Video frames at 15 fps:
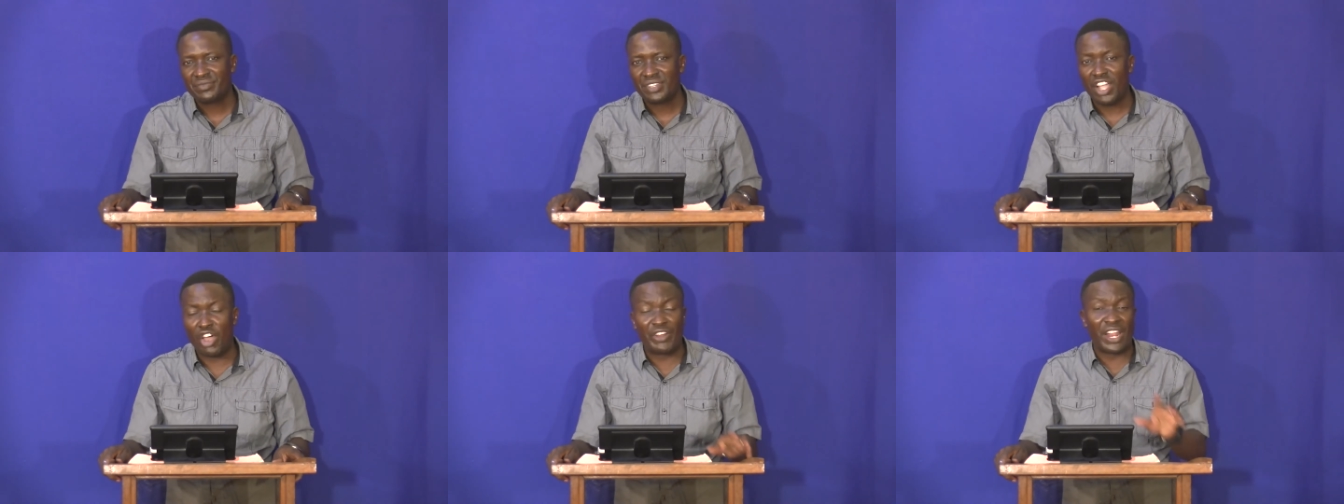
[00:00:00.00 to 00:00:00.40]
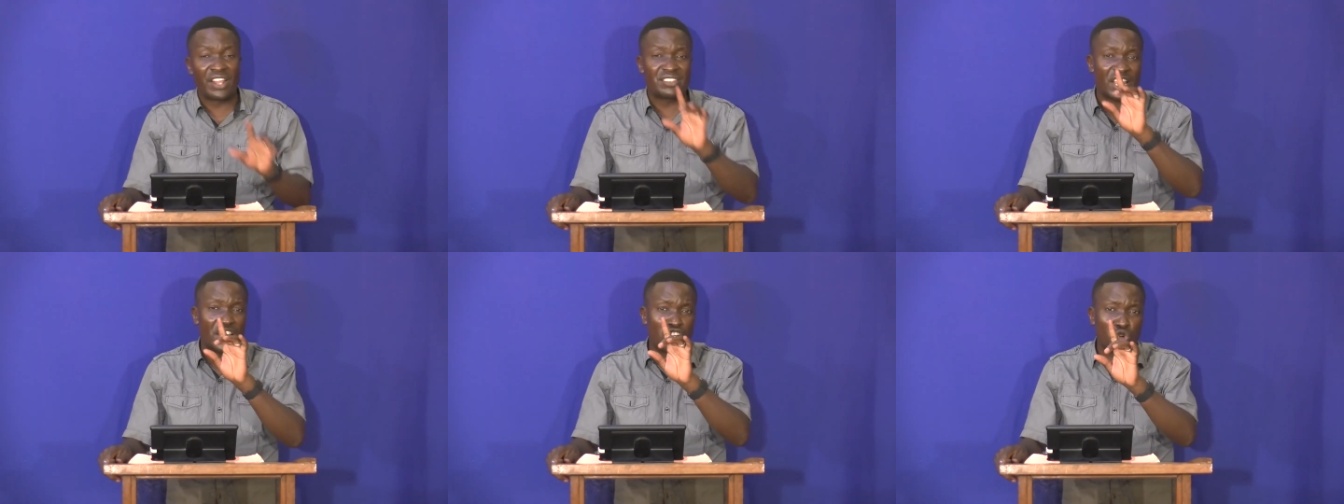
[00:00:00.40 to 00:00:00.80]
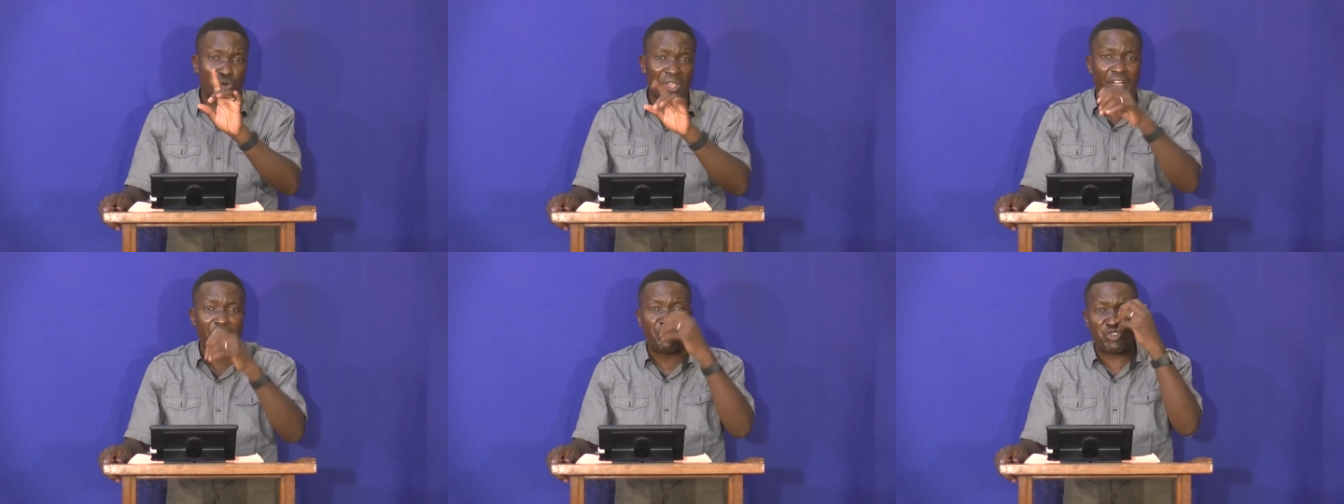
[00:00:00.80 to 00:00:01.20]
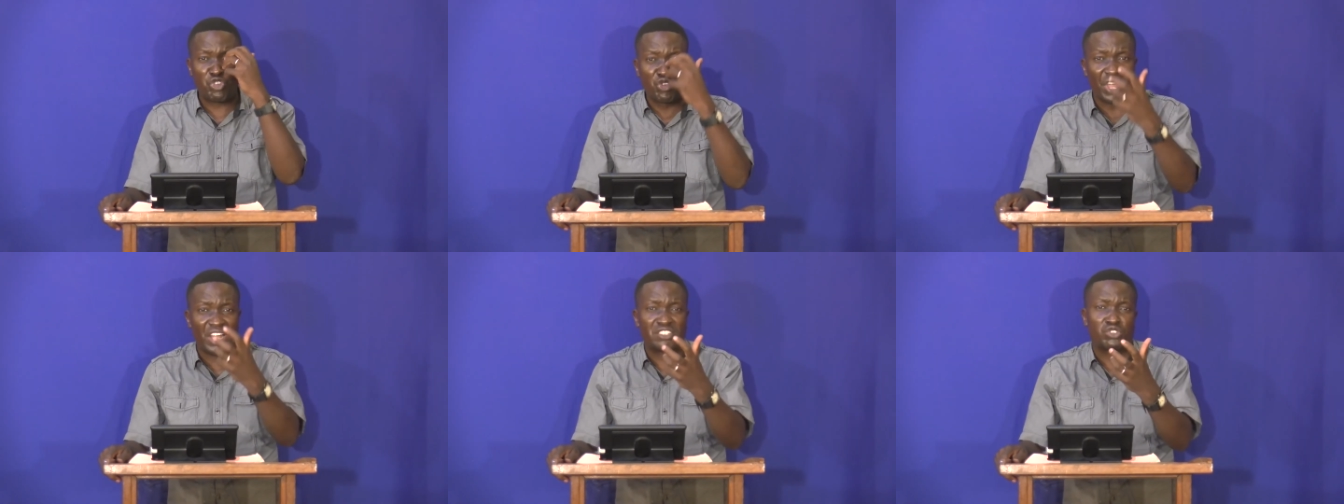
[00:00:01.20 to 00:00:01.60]
I want to tell you, we have few
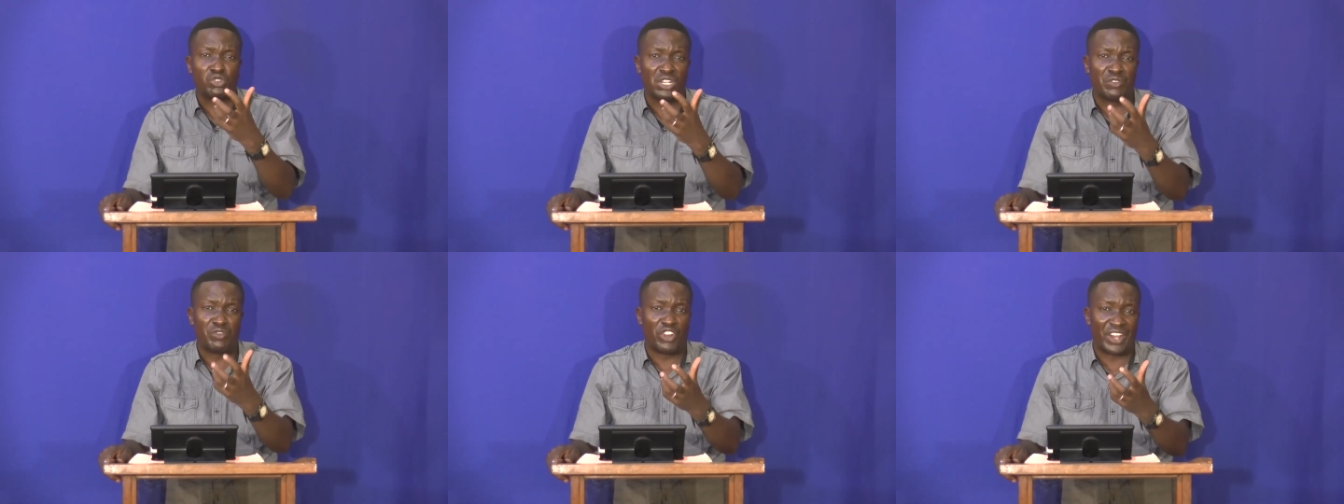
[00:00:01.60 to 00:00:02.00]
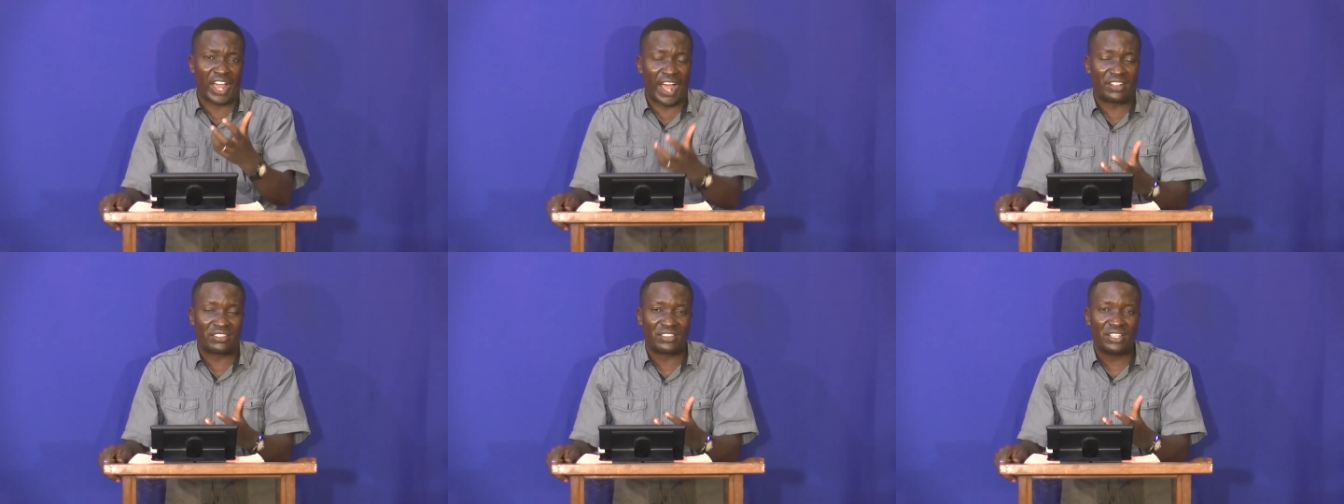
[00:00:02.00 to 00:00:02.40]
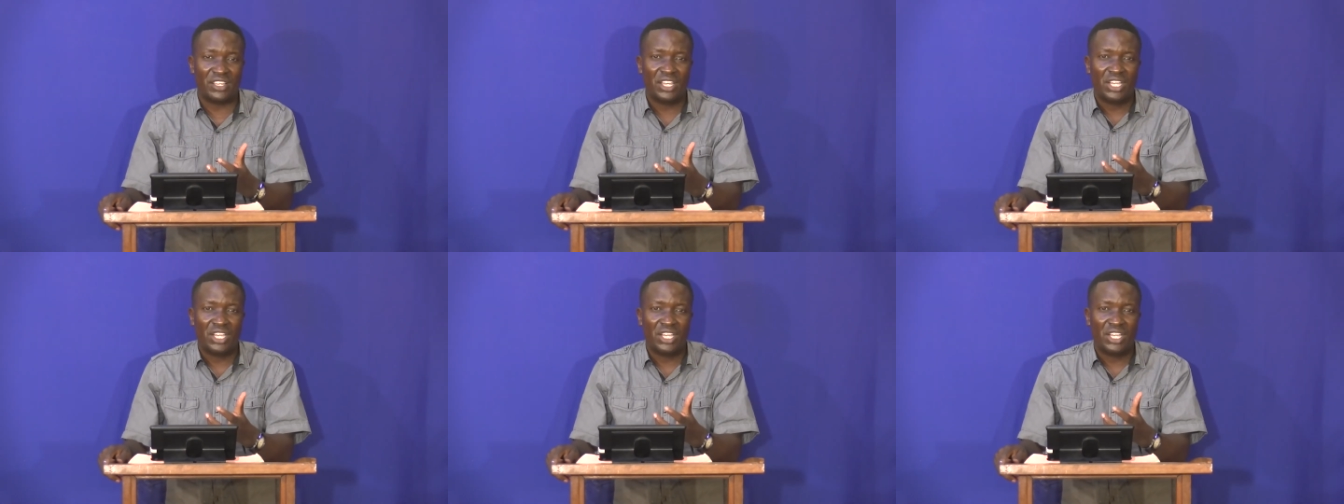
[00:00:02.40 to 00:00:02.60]
years to live on earth.